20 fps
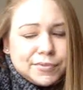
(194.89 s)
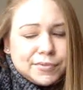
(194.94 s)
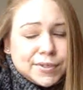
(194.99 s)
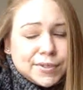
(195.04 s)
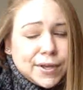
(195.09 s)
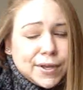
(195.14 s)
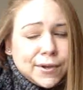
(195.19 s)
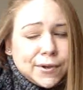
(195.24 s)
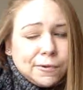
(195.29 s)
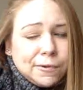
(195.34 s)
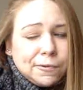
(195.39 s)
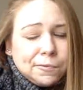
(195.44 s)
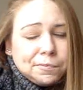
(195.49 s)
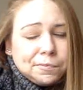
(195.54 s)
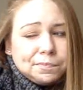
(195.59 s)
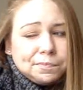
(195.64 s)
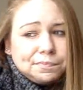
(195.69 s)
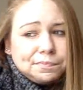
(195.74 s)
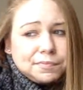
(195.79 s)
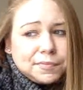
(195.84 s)
So
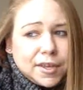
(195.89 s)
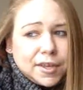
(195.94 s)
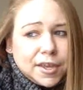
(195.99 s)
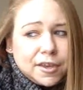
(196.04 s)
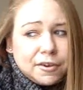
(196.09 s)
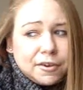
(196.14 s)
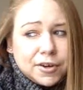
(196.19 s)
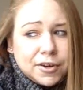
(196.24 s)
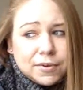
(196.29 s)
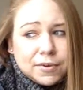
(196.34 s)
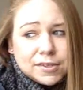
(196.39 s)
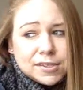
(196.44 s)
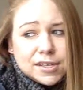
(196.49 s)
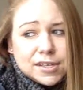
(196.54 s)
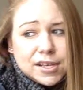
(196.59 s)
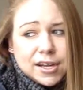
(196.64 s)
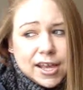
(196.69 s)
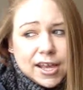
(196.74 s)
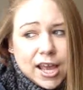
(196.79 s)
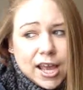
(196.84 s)
I don't know what's
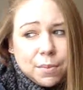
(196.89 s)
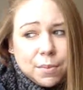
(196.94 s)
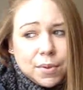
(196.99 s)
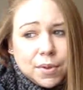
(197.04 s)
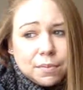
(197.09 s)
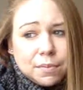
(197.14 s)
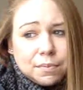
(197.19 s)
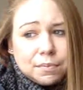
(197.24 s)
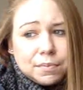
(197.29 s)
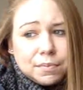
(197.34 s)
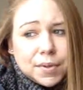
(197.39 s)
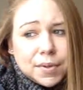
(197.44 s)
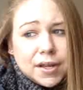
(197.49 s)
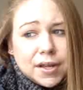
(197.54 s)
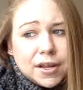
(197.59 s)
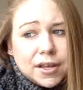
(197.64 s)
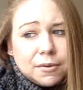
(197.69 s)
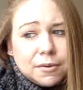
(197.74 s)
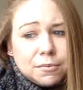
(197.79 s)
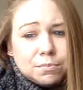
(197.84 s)
gonna happen,
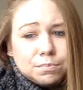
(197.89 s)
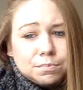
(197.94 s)
but